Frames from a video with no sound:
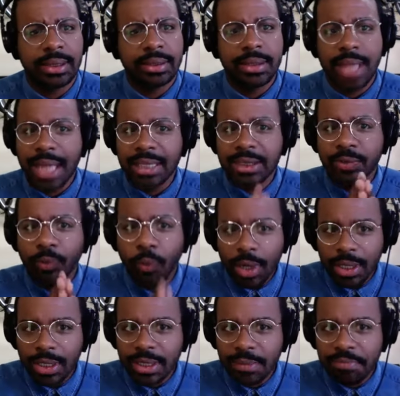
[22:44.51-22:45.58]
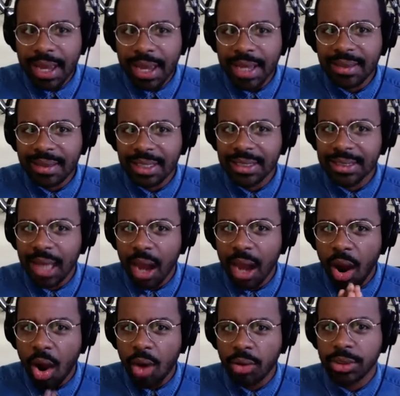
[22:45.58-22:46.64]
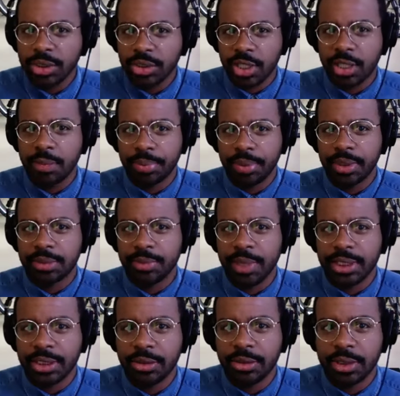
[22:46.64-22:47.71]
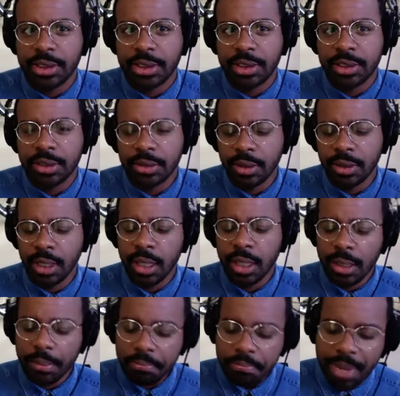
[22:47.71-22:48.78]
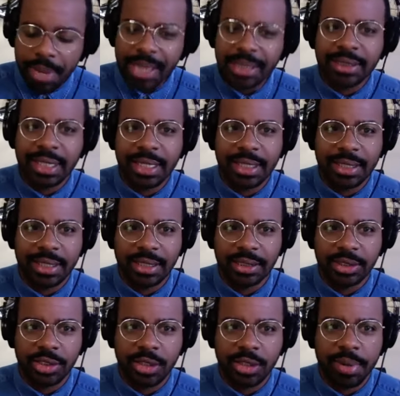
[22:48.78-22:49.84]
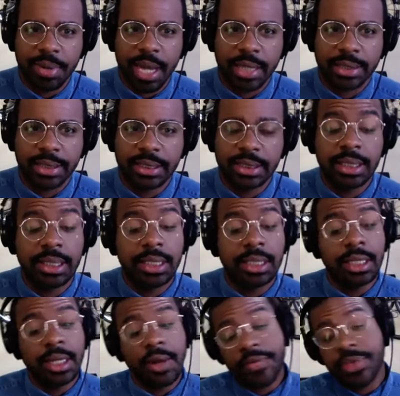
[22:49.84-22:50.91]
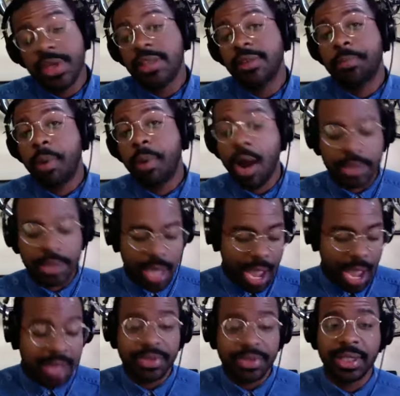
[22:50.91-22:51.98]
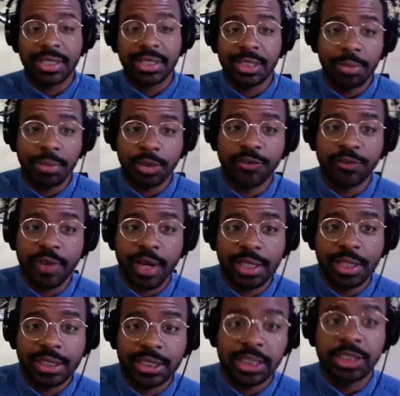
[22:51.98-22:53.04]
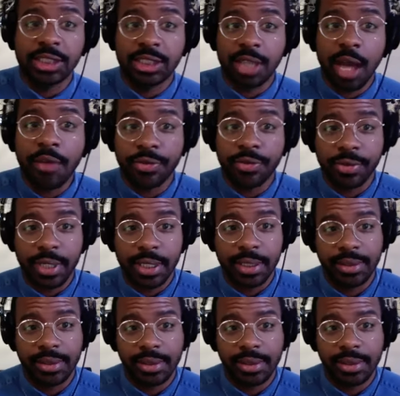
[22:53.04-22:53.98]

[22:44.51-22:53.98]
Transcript: That's one of the main things that I always try to push my students to do. Maintain the things in your practice. Then the part that I think is the most fun is discovery.